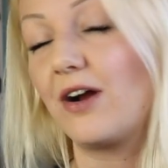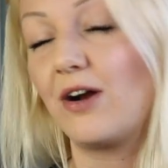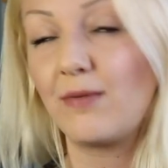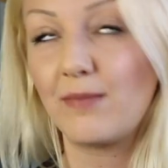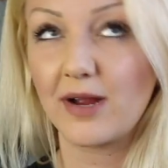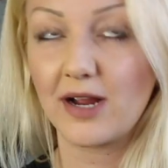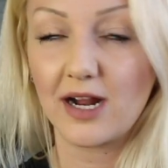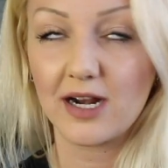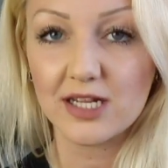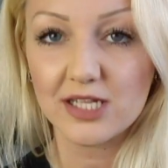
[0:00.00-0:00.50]
Oh
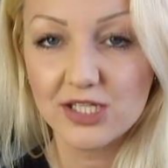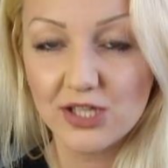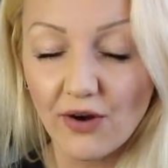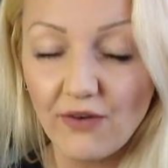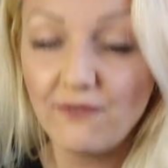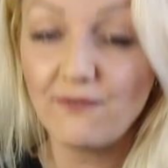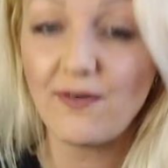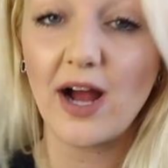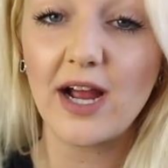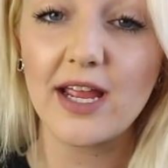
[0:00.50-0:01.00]
my God, it's
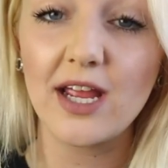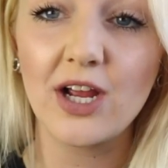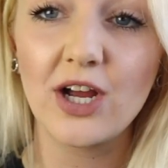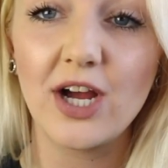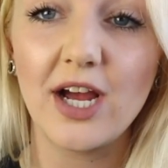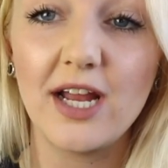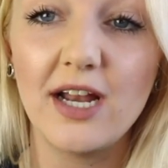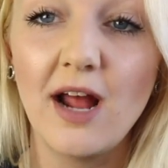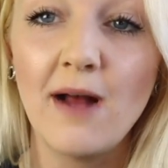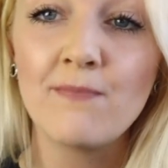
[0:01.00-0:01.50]
so fucking
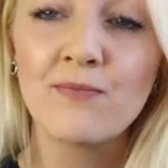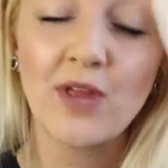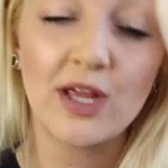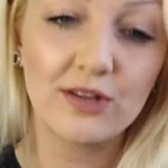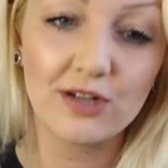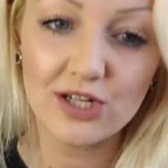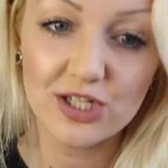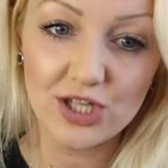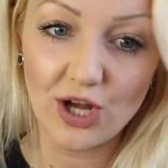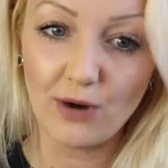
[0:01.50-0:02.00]
good, and
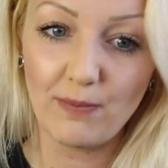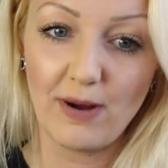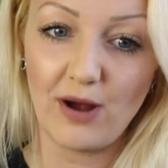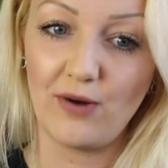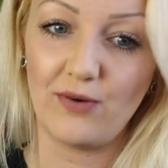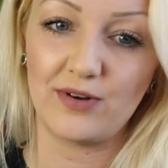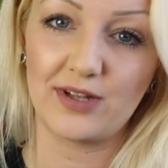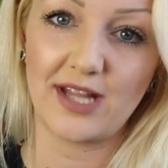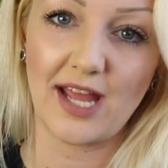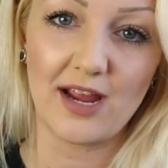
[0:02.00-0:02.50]
they're so
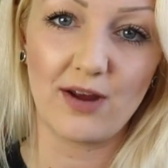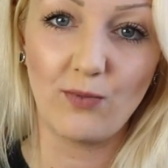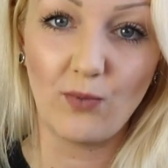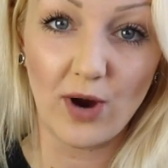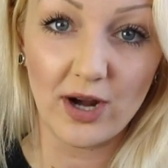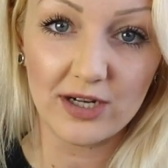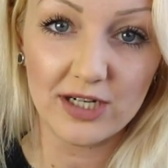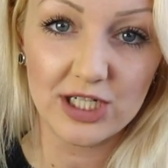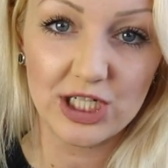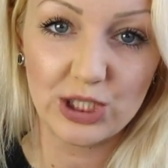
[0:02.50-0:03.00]
potent. Like
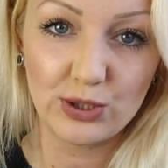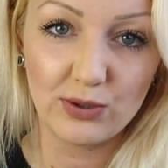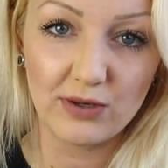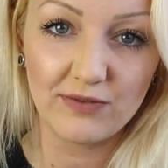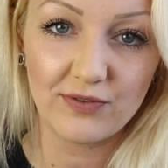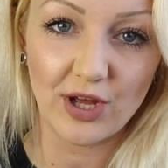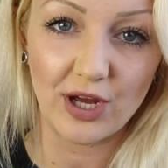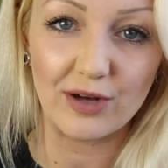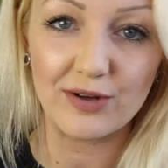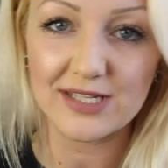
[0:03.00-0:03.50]
one or two
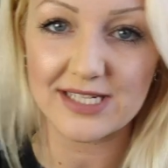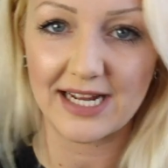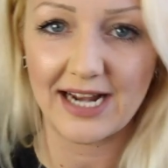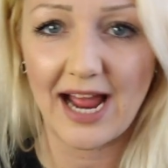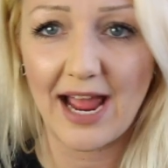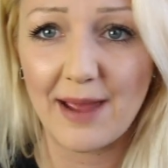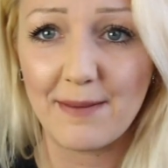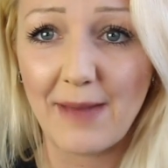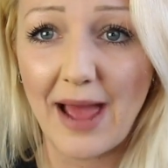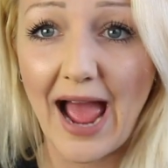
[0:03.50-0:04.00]
of those and
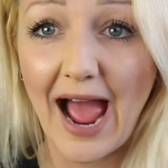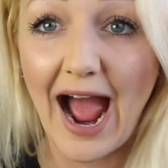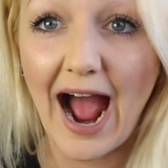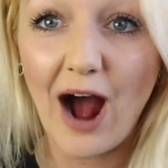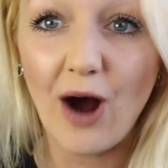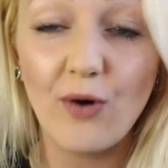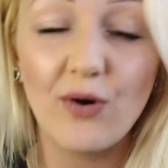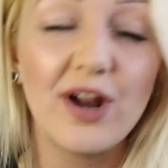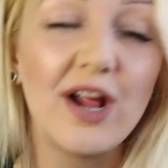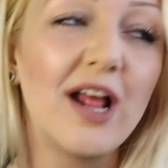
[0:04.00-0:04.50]
I am
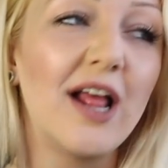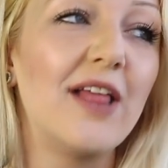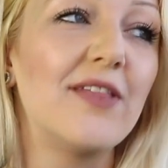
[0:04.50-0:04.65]
out.